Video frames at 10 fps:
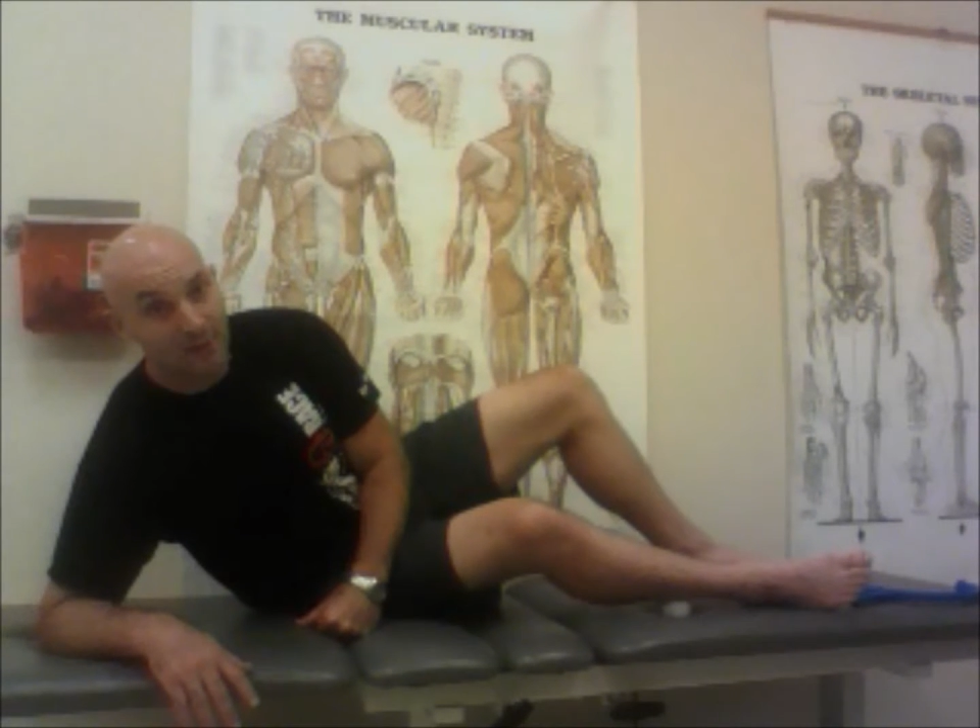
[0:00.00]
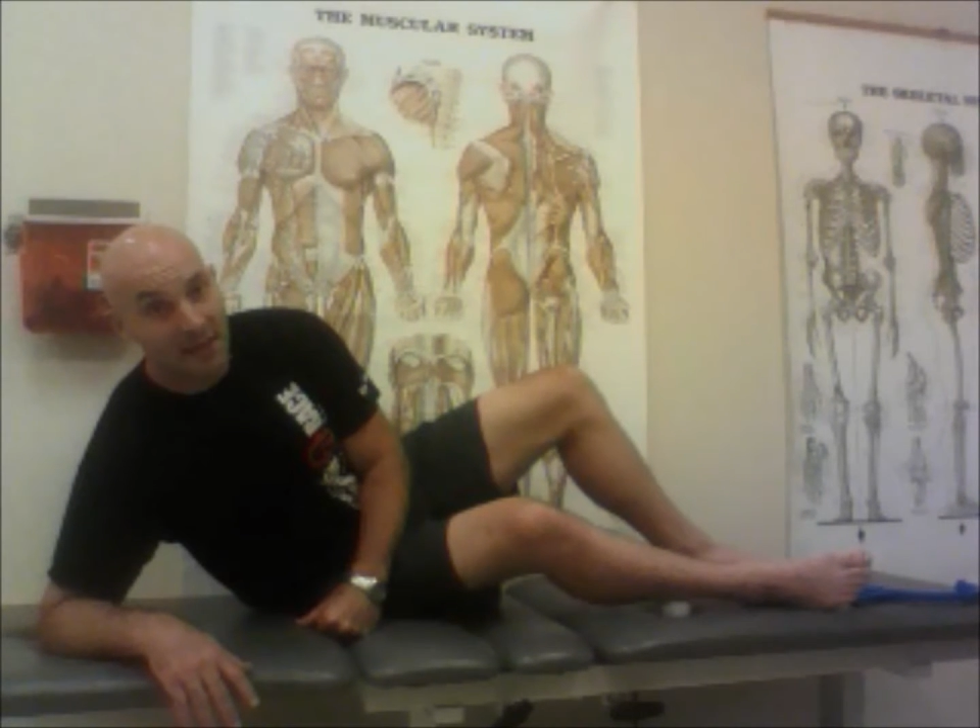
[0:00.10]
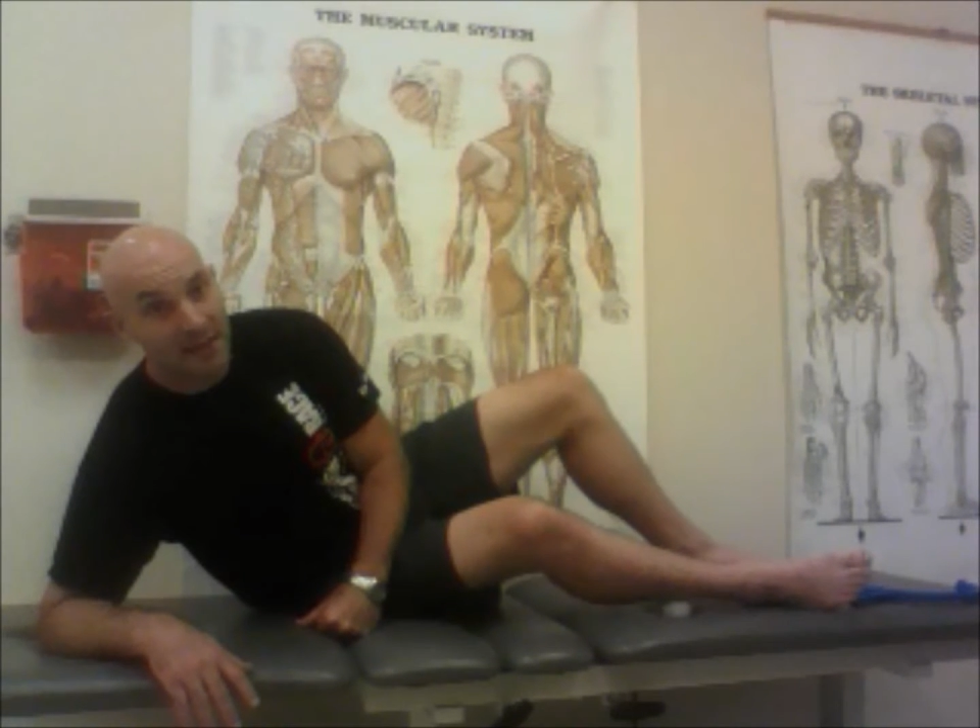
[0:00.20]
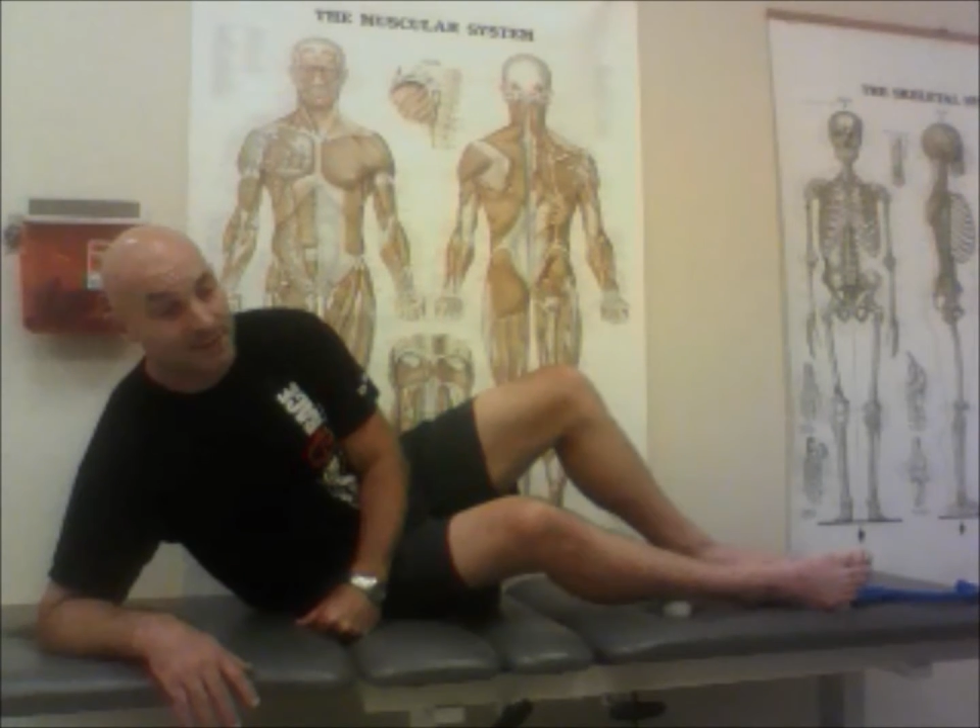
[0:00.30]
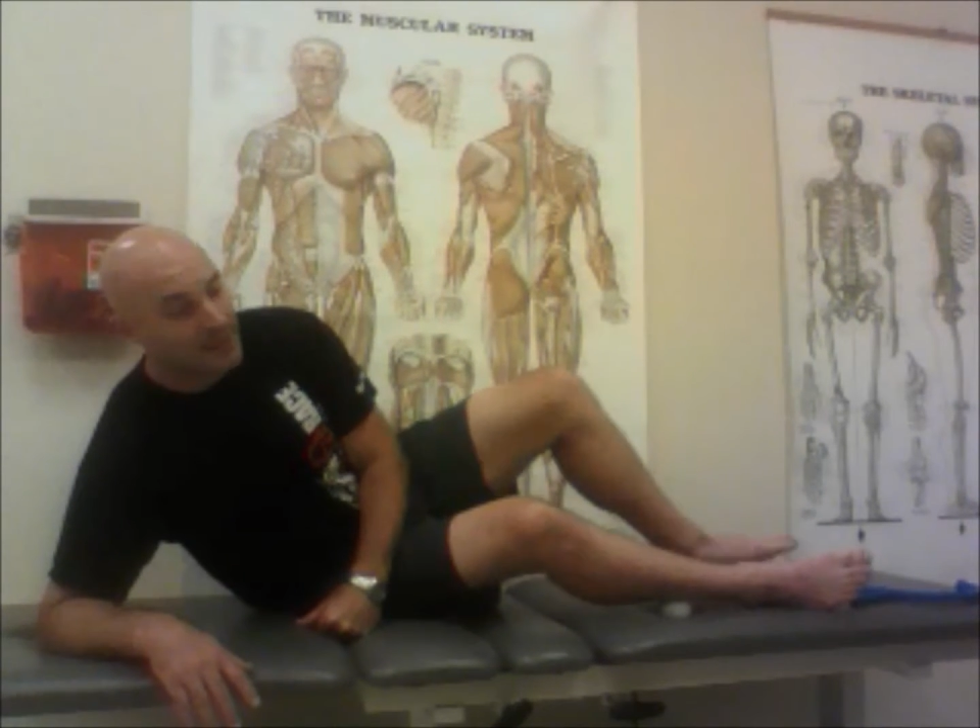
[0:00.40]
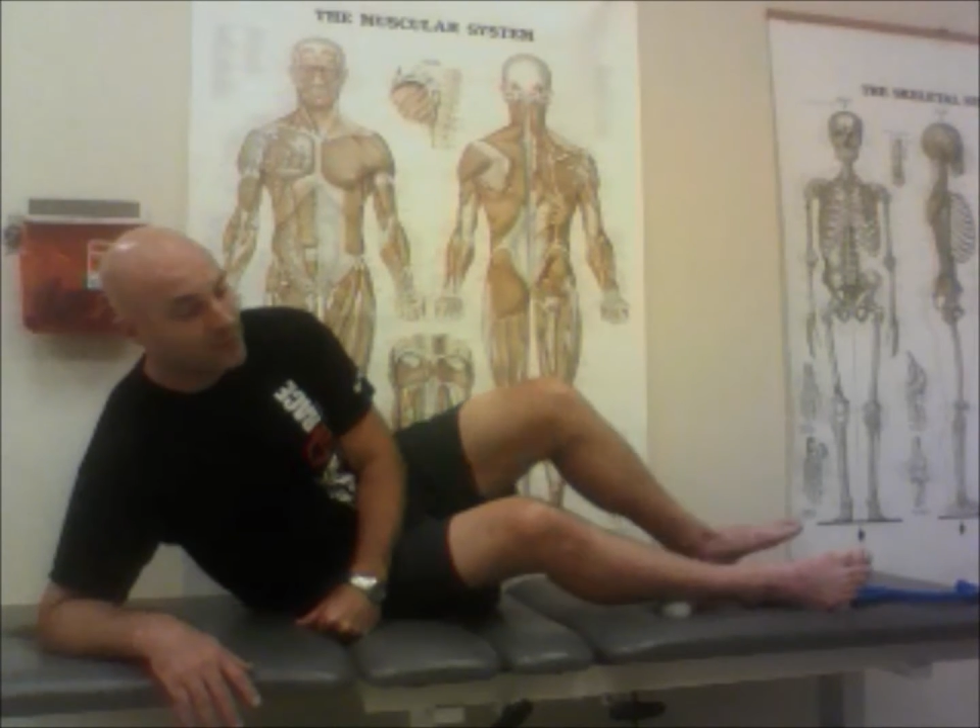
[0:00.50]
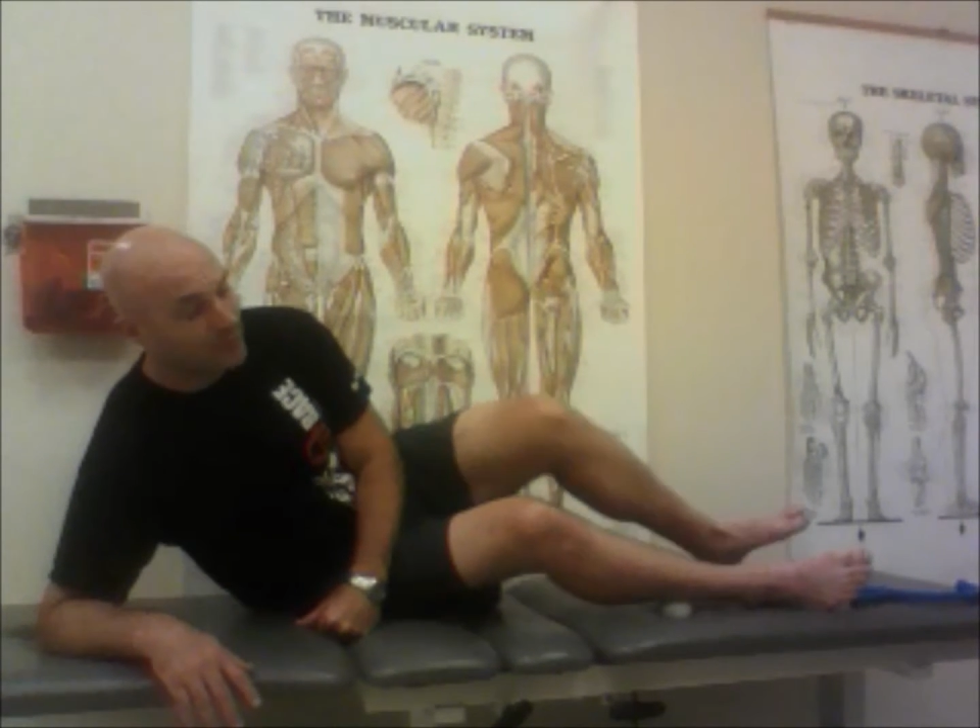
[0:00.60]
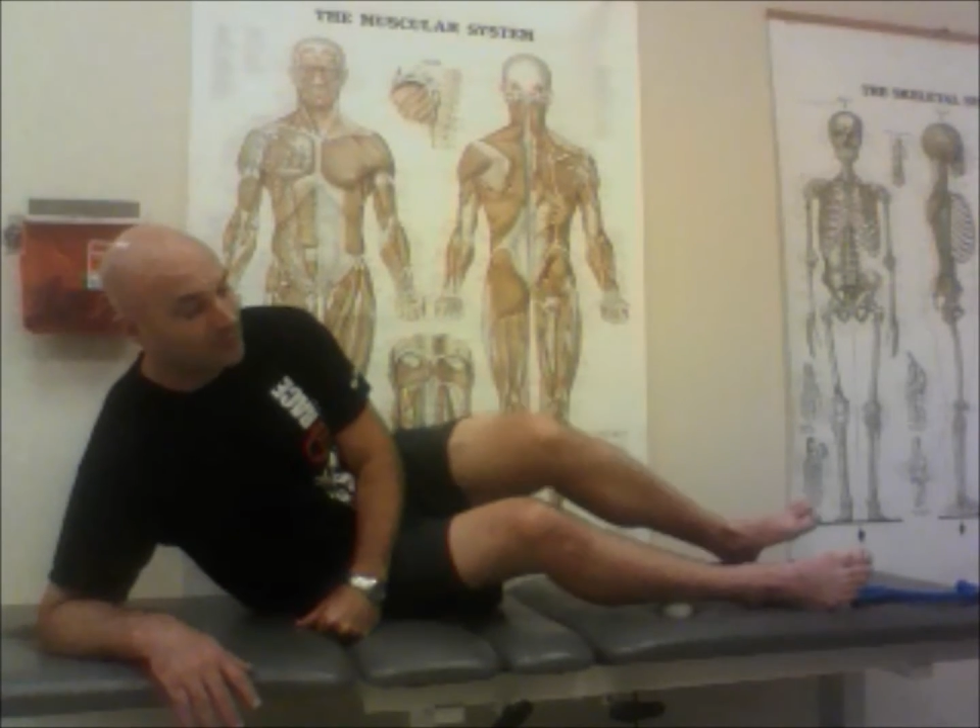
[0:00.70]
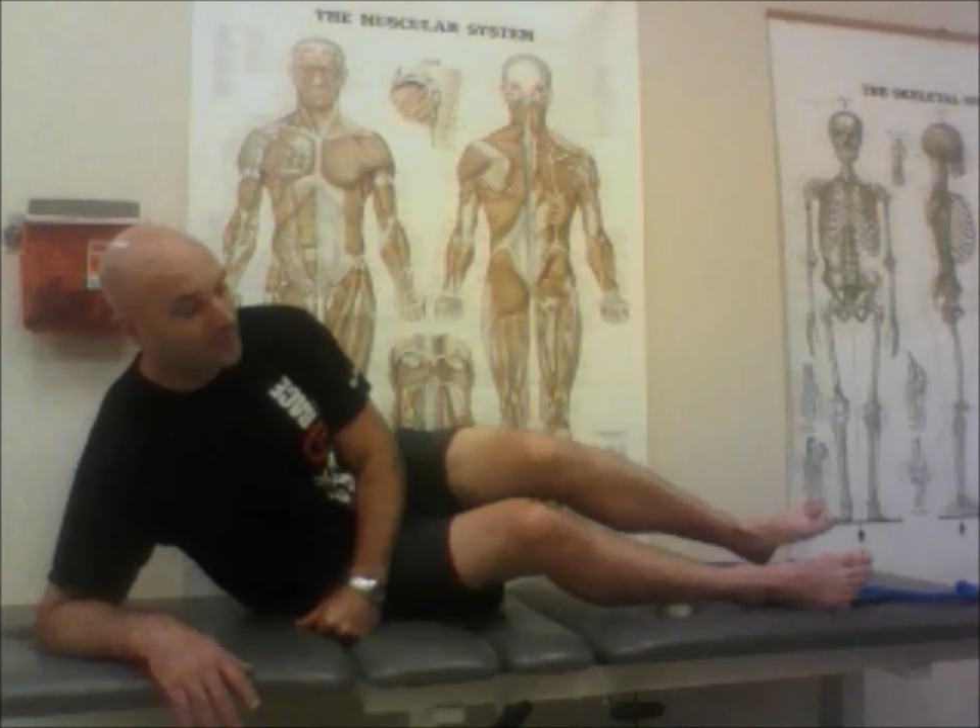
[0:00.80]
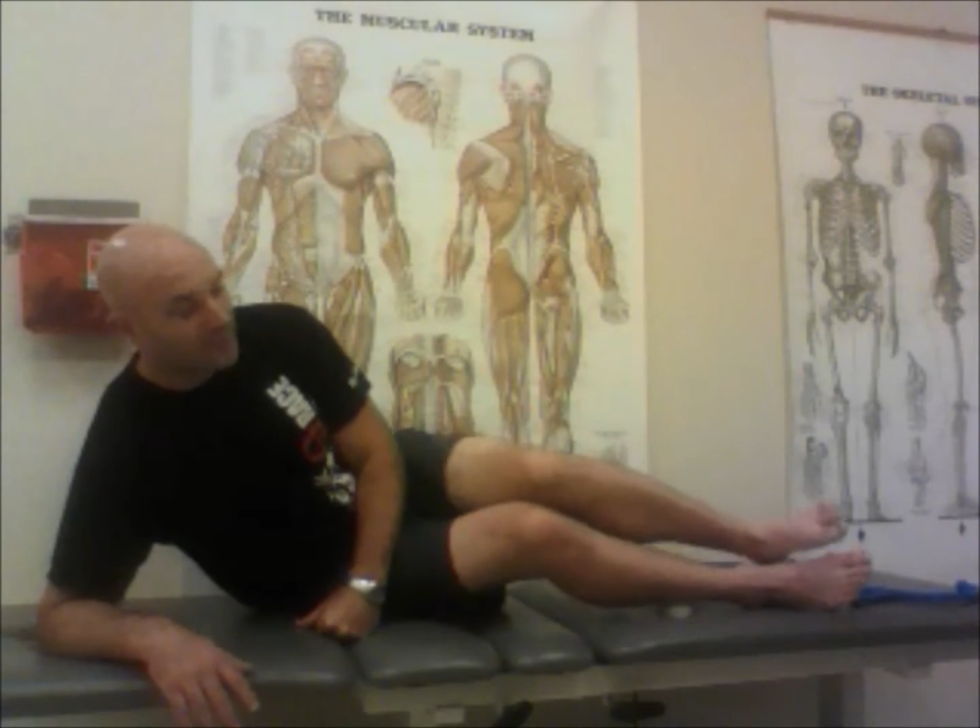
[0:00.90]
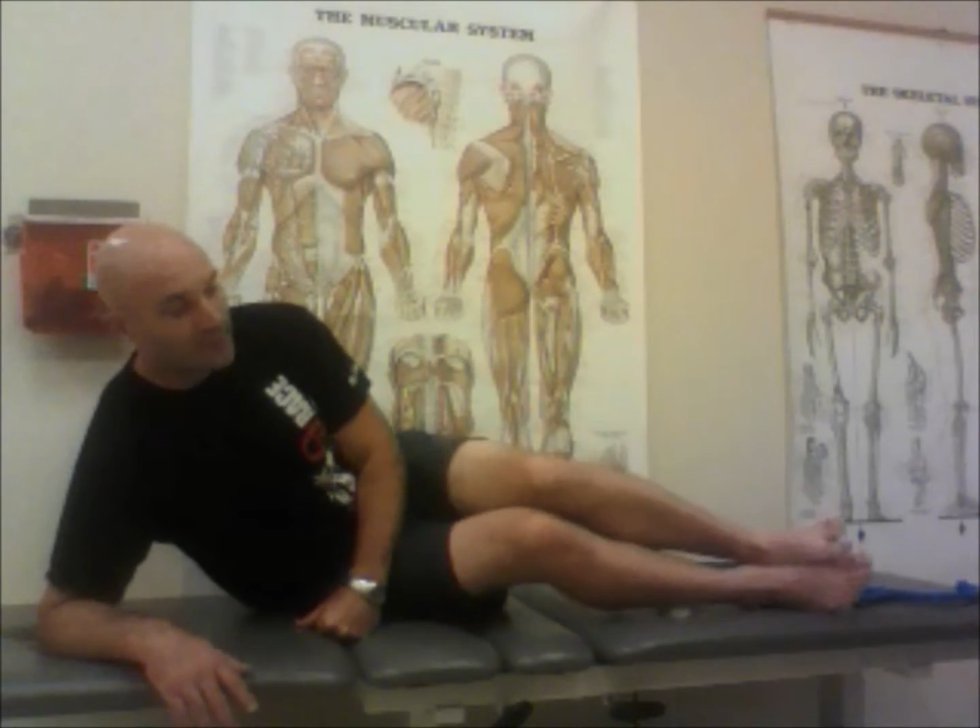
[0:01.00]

relax onto them.